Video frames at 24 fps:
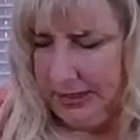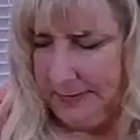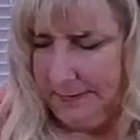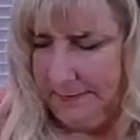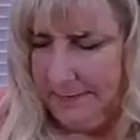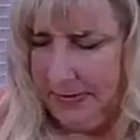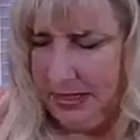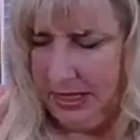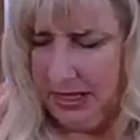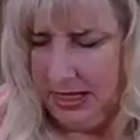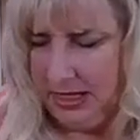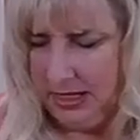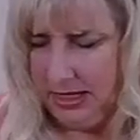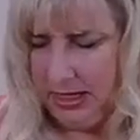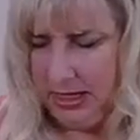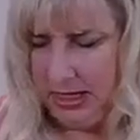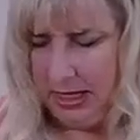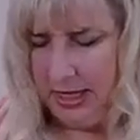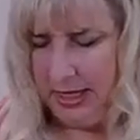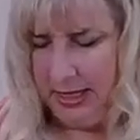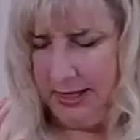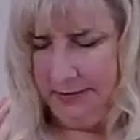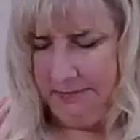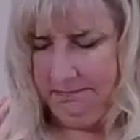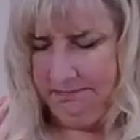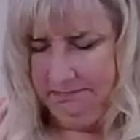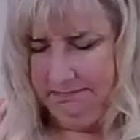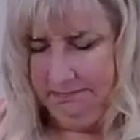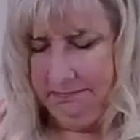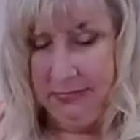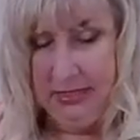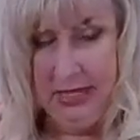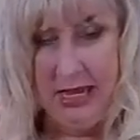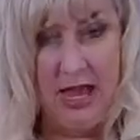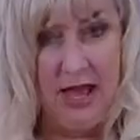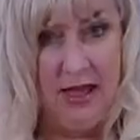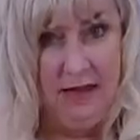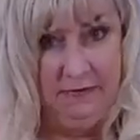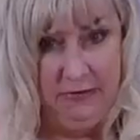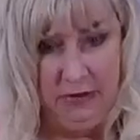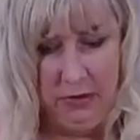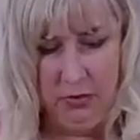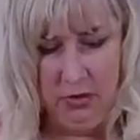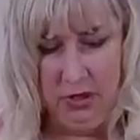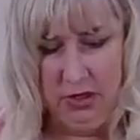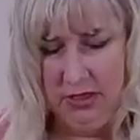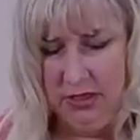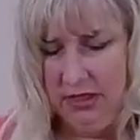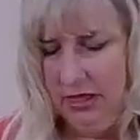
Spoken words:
But yeah, if you want